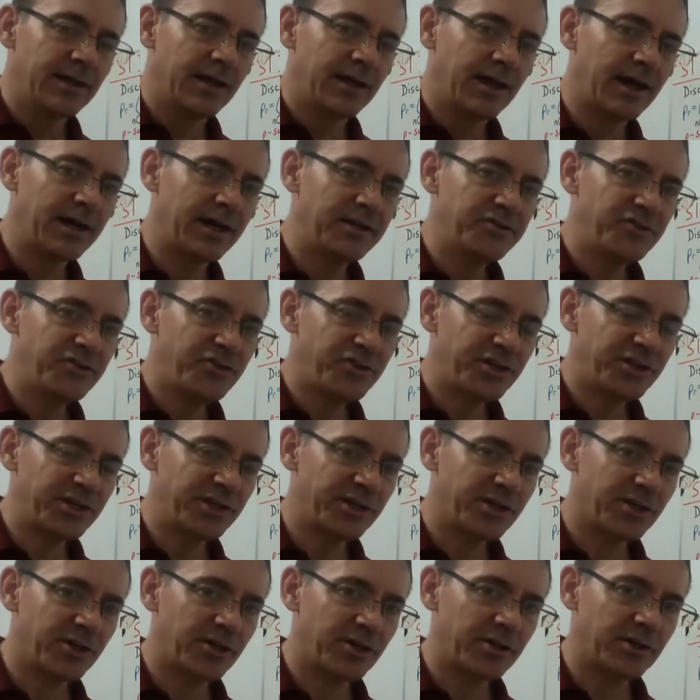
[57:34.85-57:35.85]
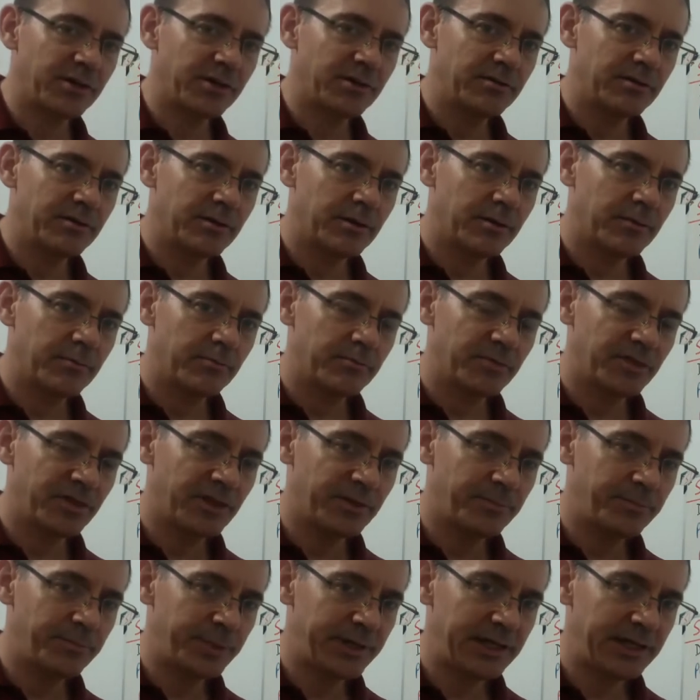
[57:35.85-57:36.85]
until the
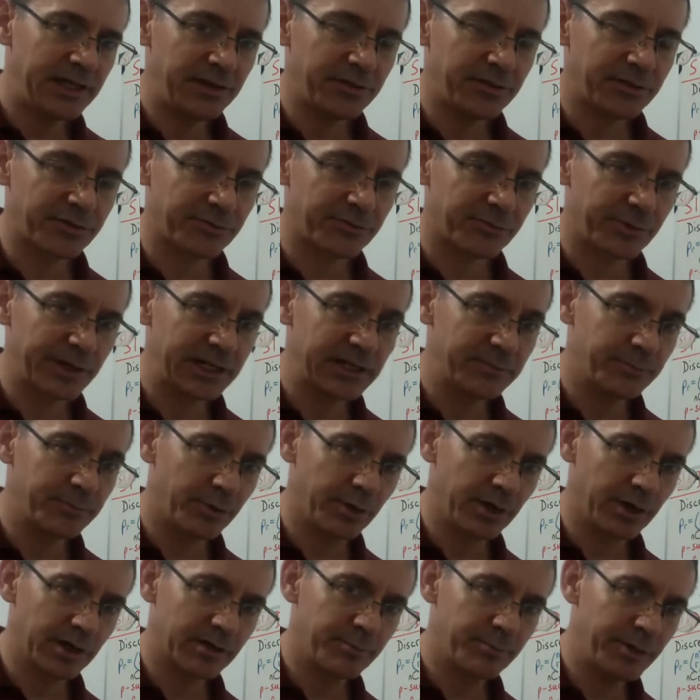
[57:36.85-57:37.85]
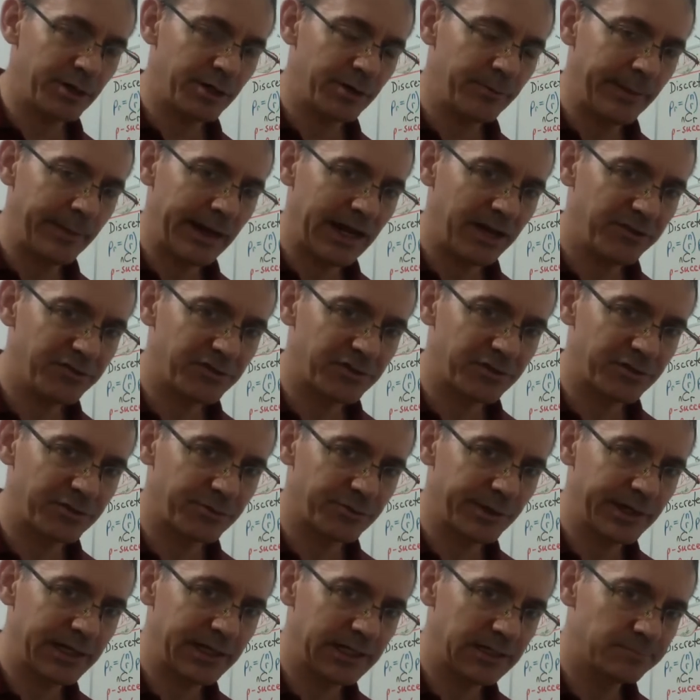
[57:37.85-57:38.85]
P3 book, Pure Math
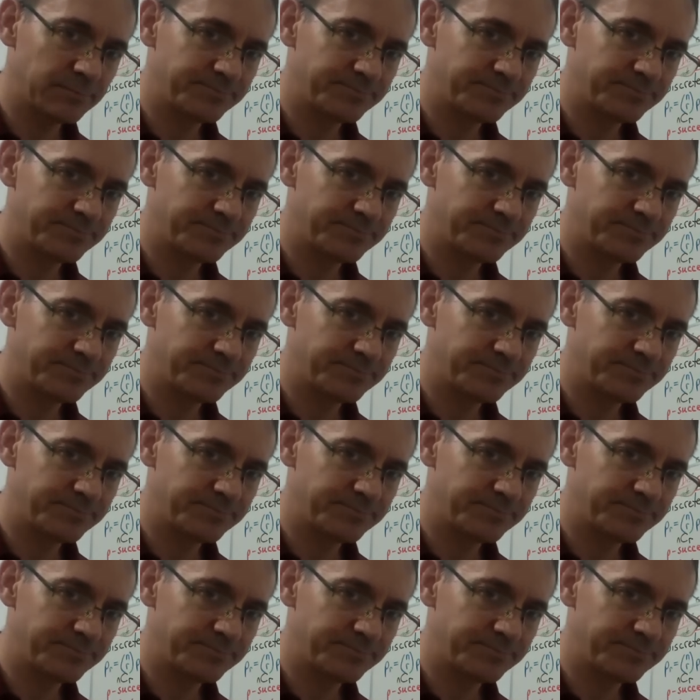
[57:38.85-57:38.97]
3.